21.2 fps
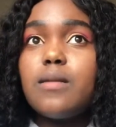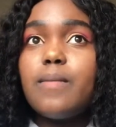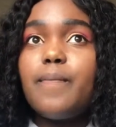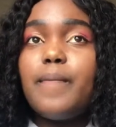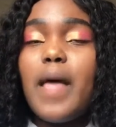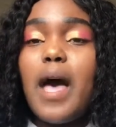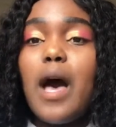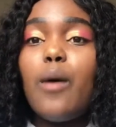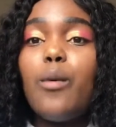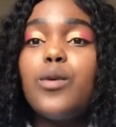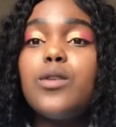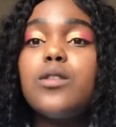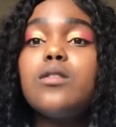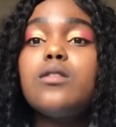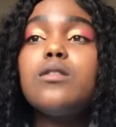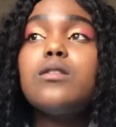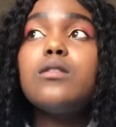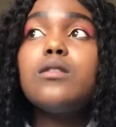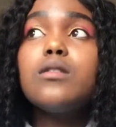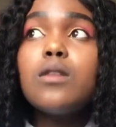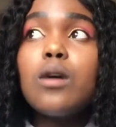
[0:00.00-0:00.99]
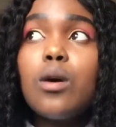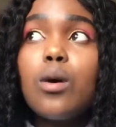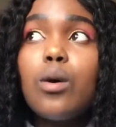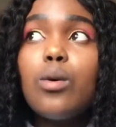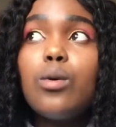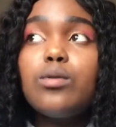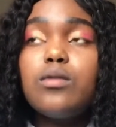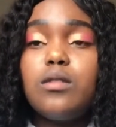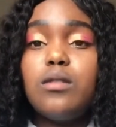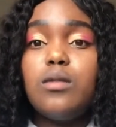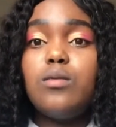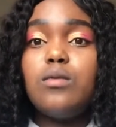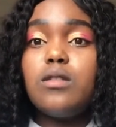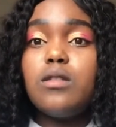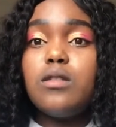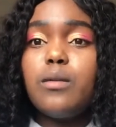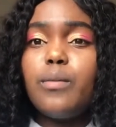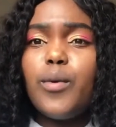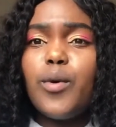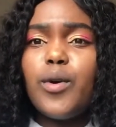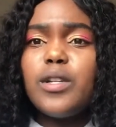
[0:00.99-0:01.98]
I was so
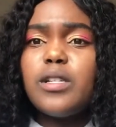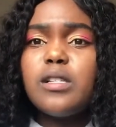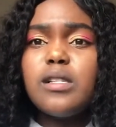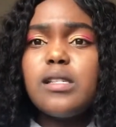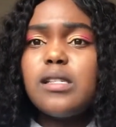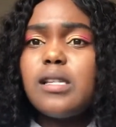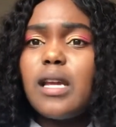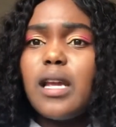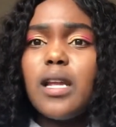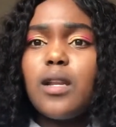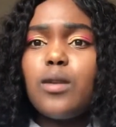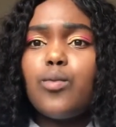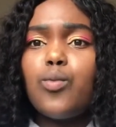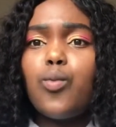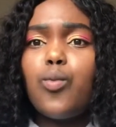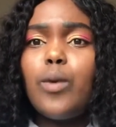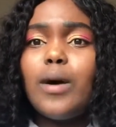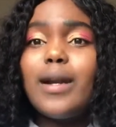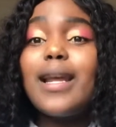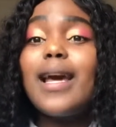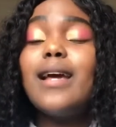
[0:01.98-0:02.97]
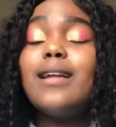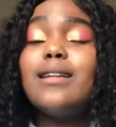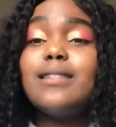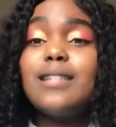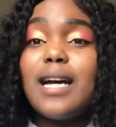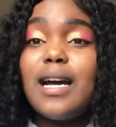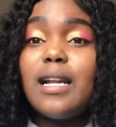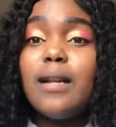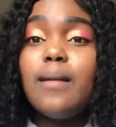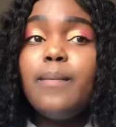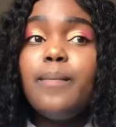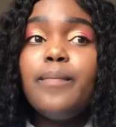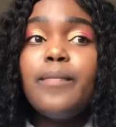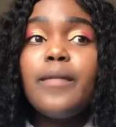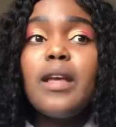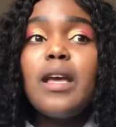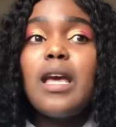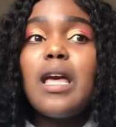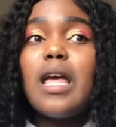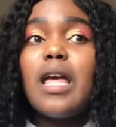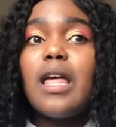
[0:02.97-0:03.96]
disappointed in what I had done,
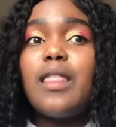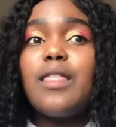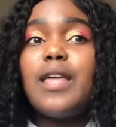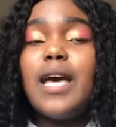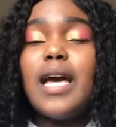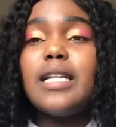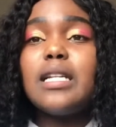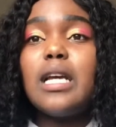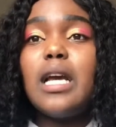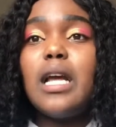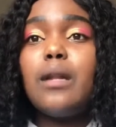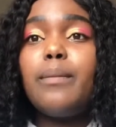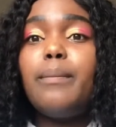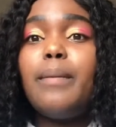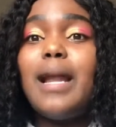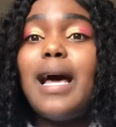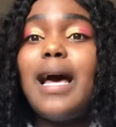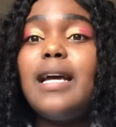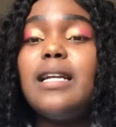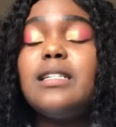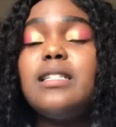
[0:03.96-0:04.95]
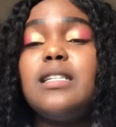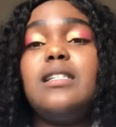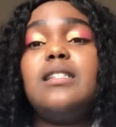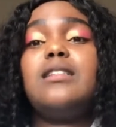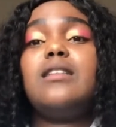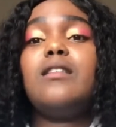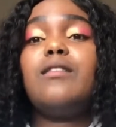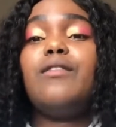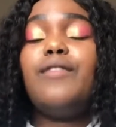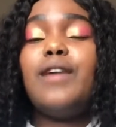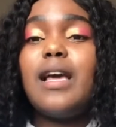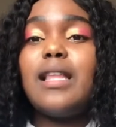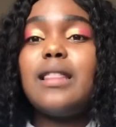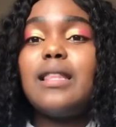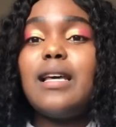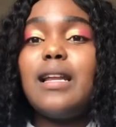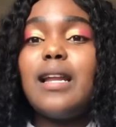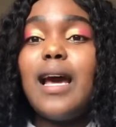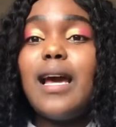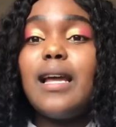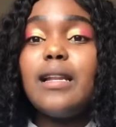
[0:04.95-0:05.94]
that it blinded the fact
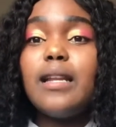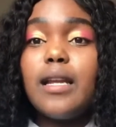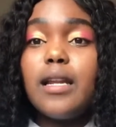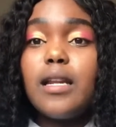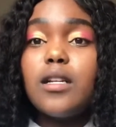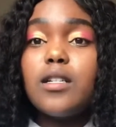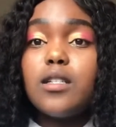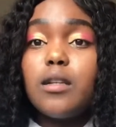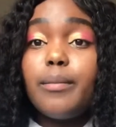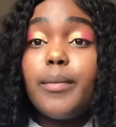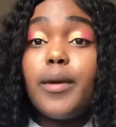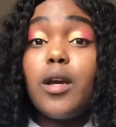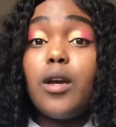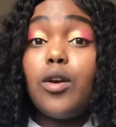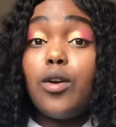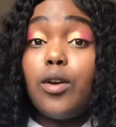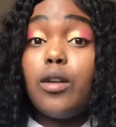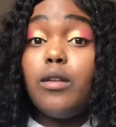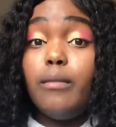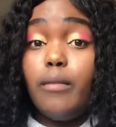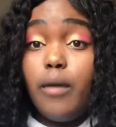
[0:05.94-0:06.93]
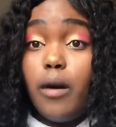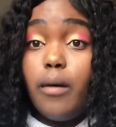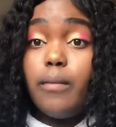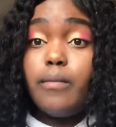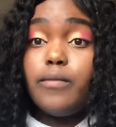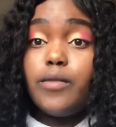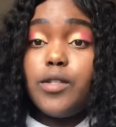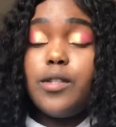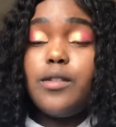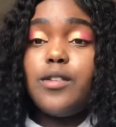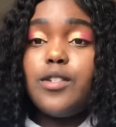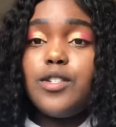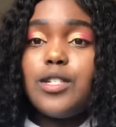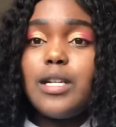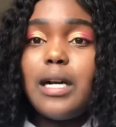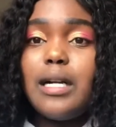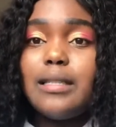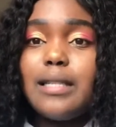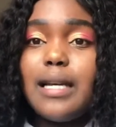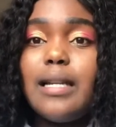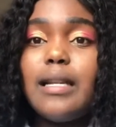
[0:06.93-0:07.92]
that I needed to be a good mom to this
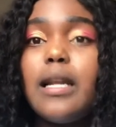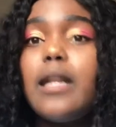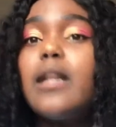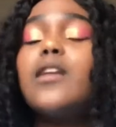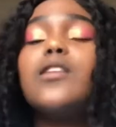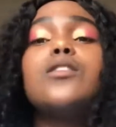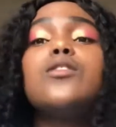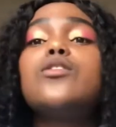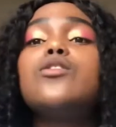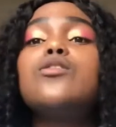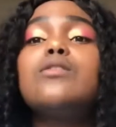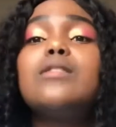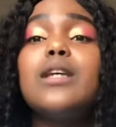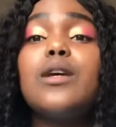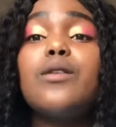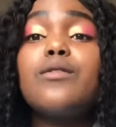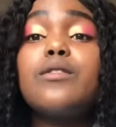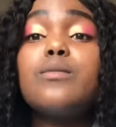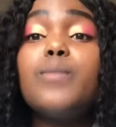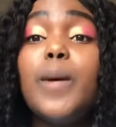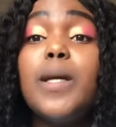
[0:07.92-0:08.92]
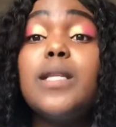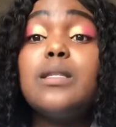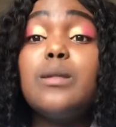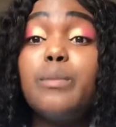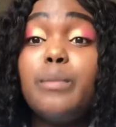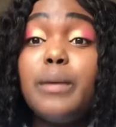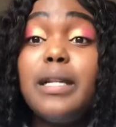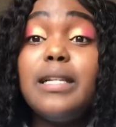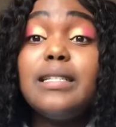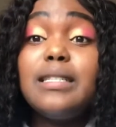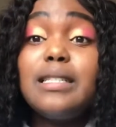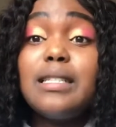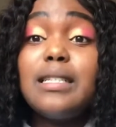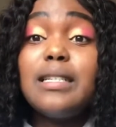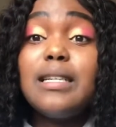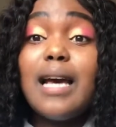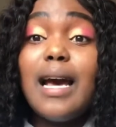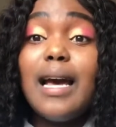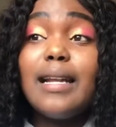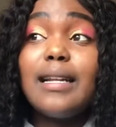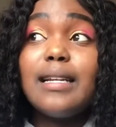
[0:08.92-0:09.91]
child. I needed to take responsibility.
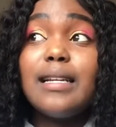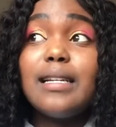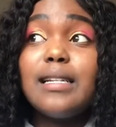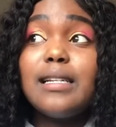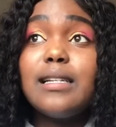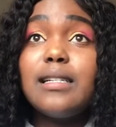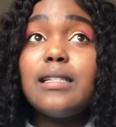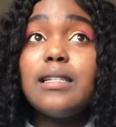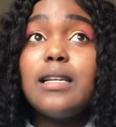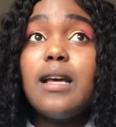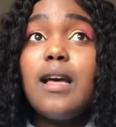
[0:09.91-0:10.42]
I needed